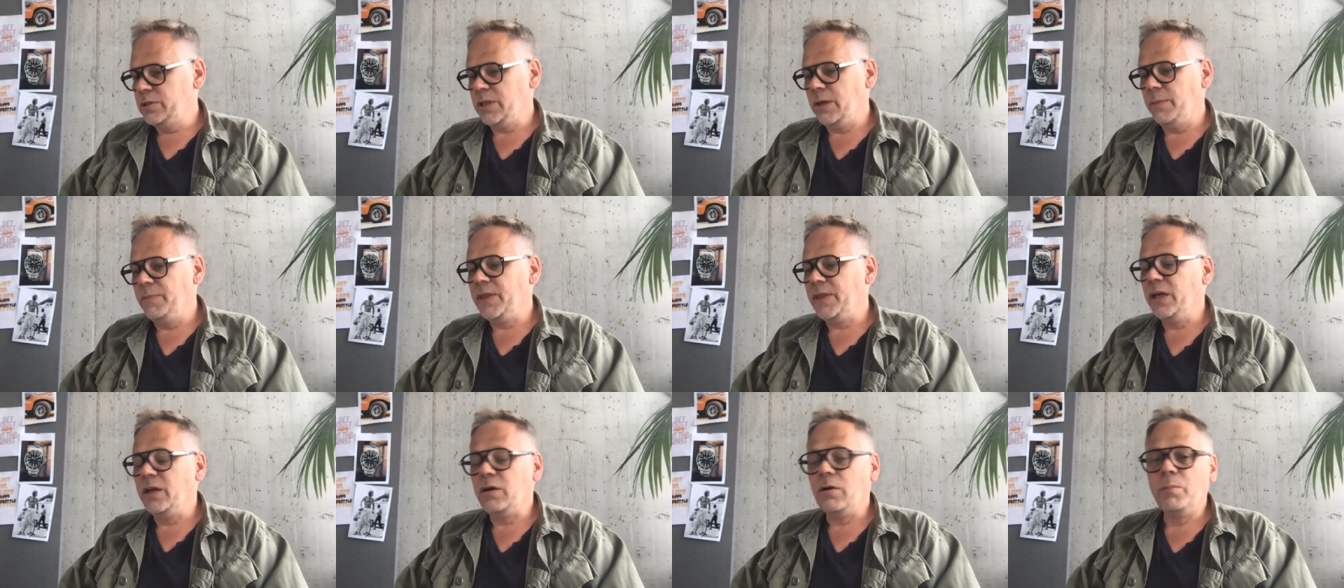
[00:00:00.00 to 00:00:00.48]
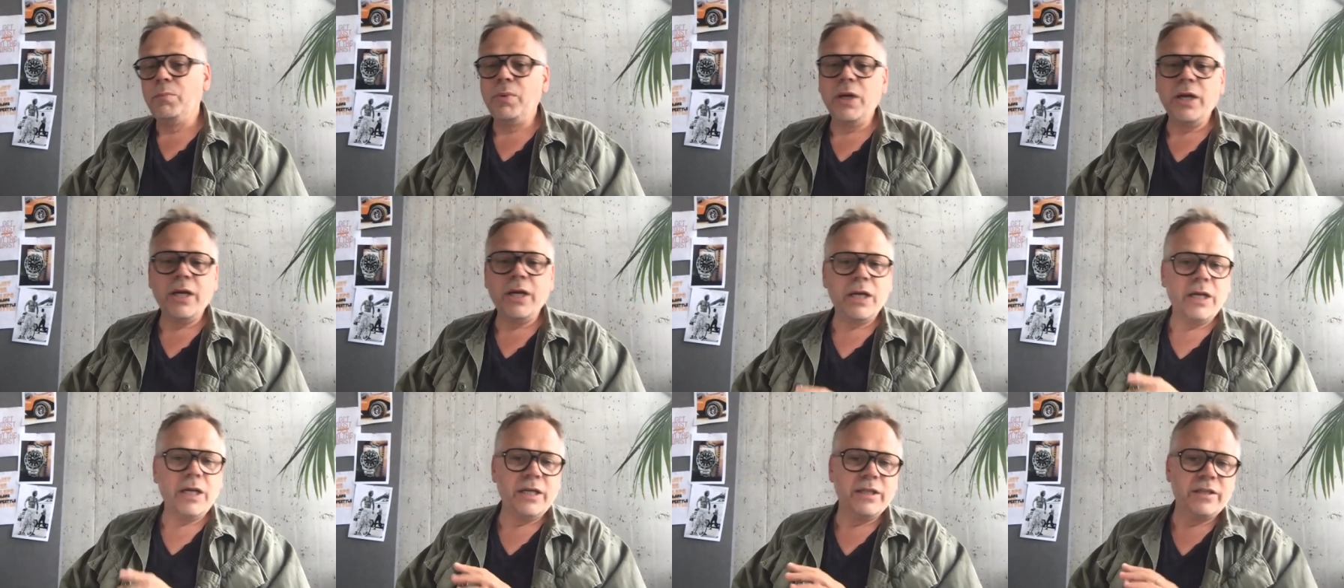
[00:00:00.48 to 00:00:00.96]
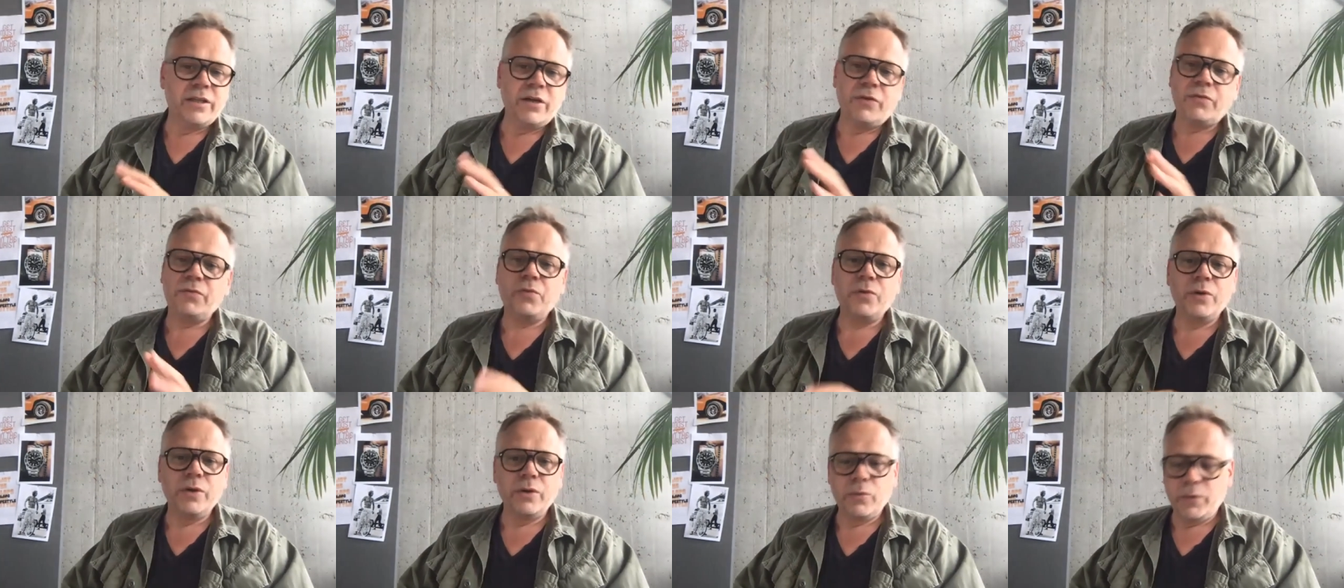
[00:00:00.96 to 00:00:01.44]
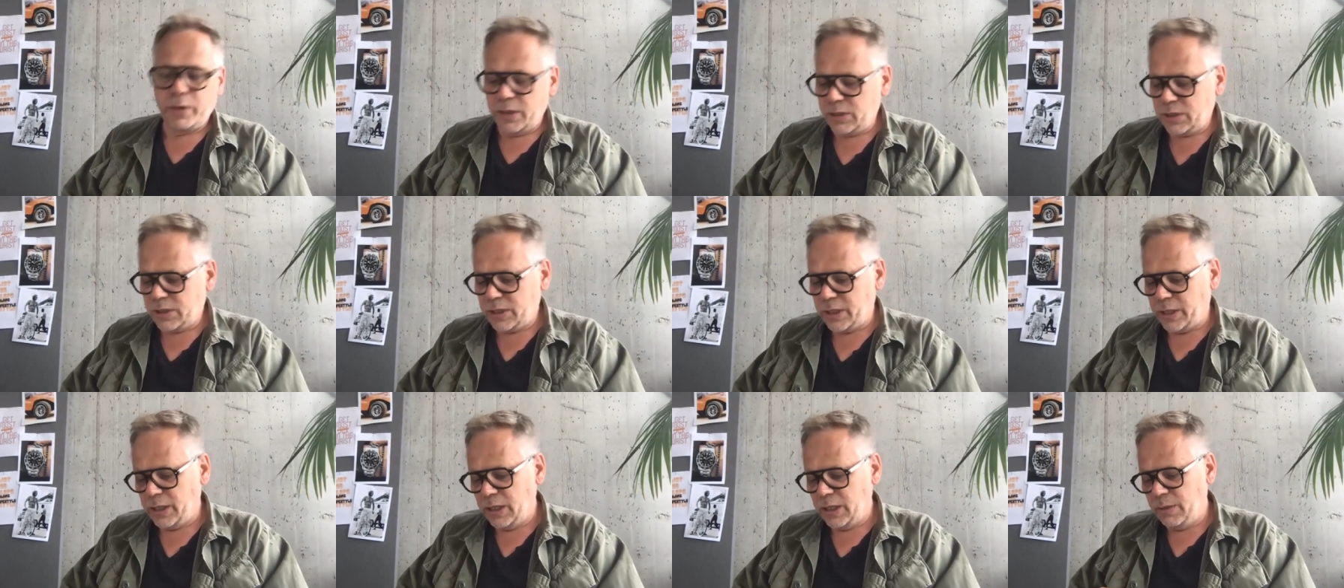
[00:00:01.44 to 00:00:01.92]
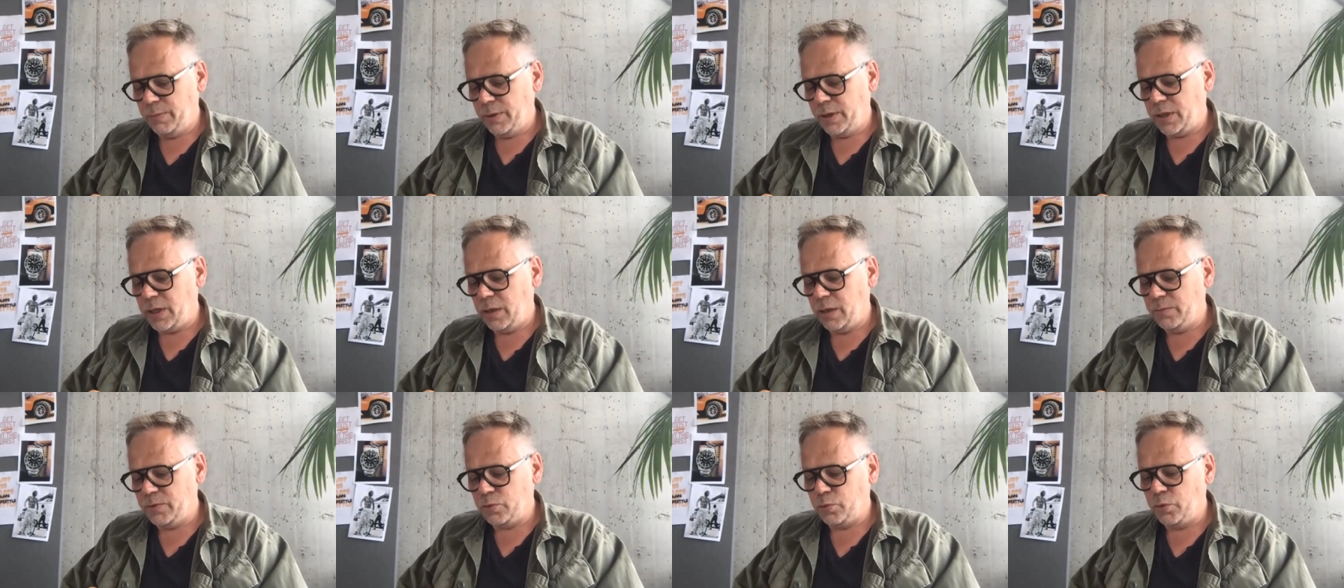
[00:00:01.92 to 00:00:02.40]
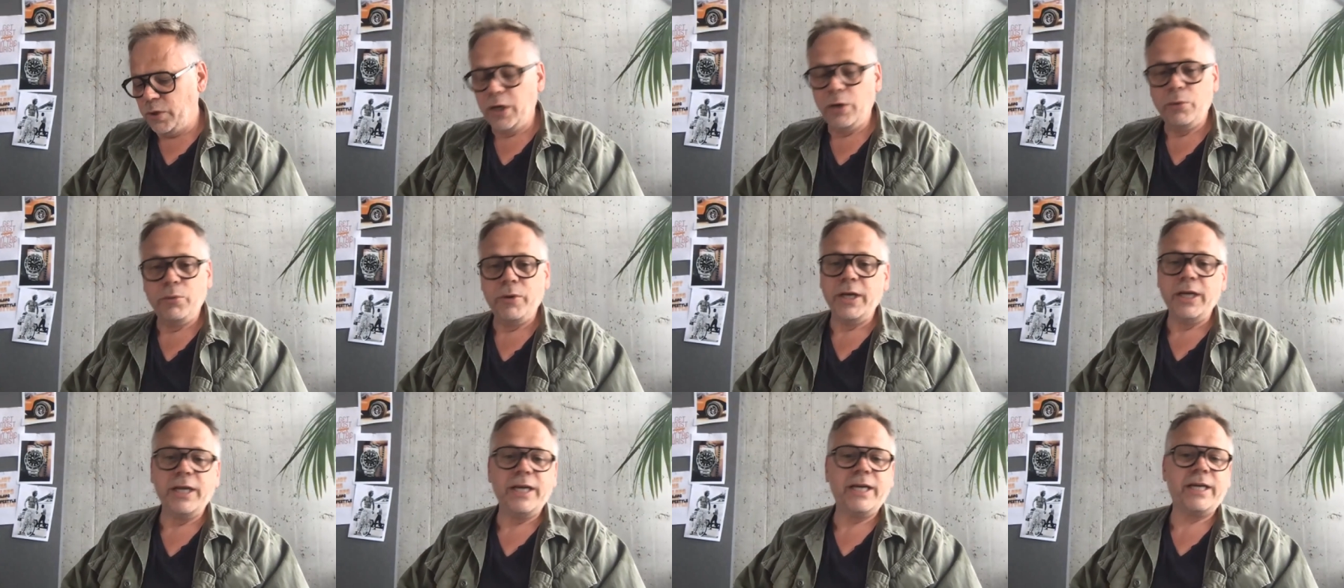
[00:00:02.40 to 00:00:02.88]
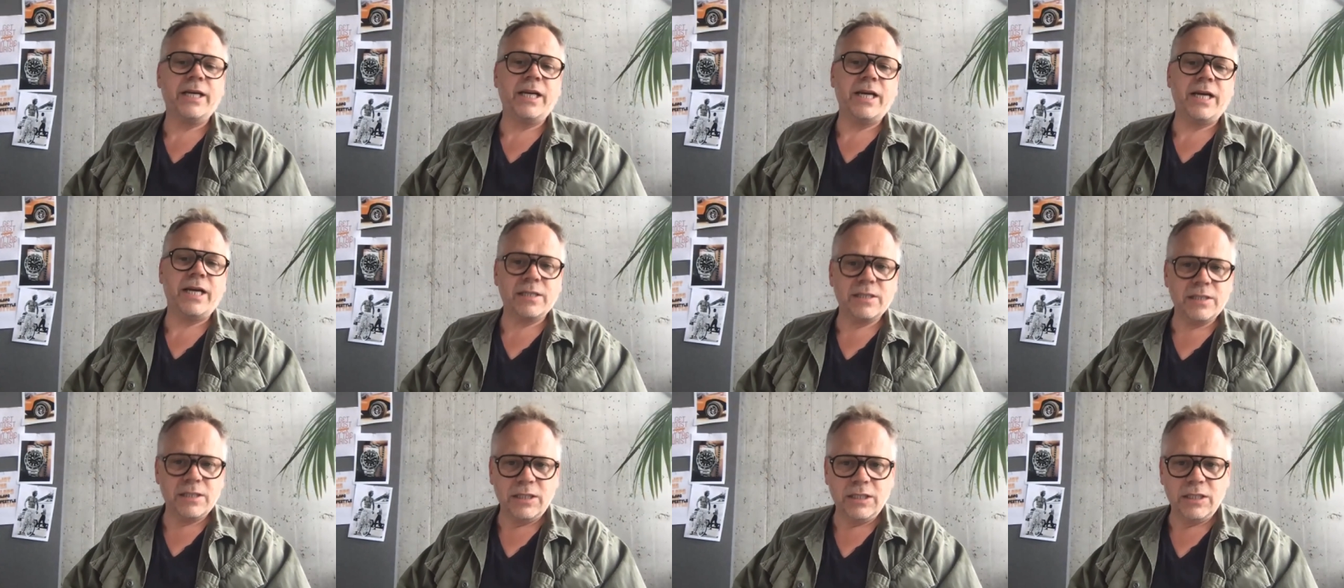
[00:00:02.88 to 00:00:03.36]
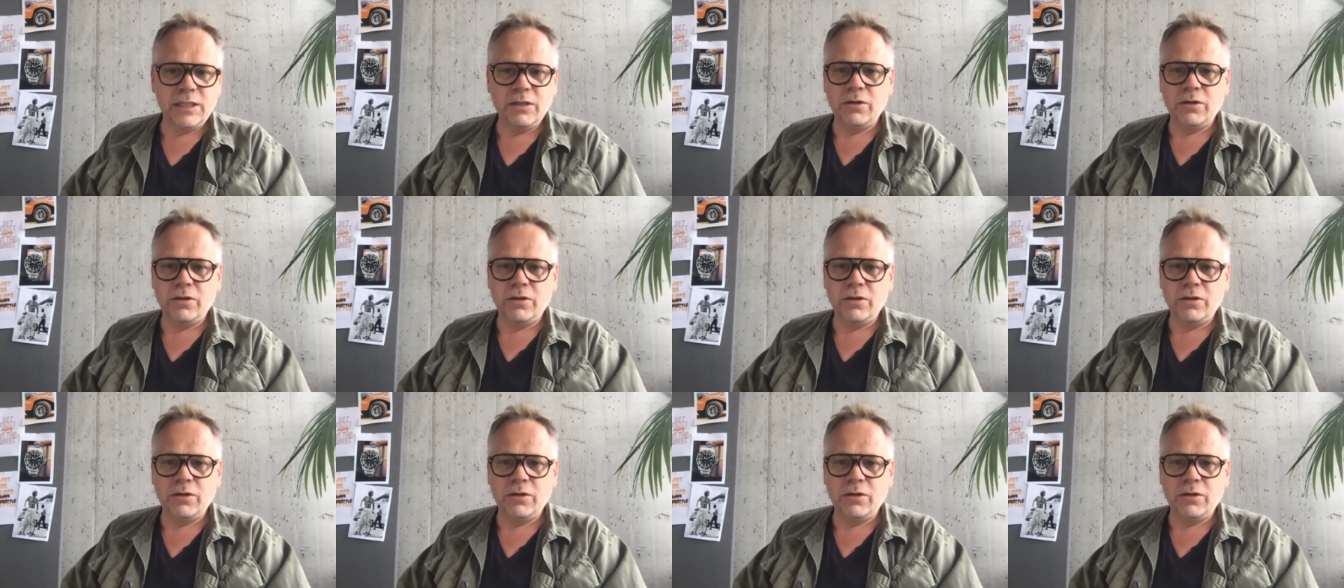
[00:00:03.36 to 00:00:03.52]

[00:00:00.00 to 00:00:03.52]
something completely different when it suddenly becomes really really classy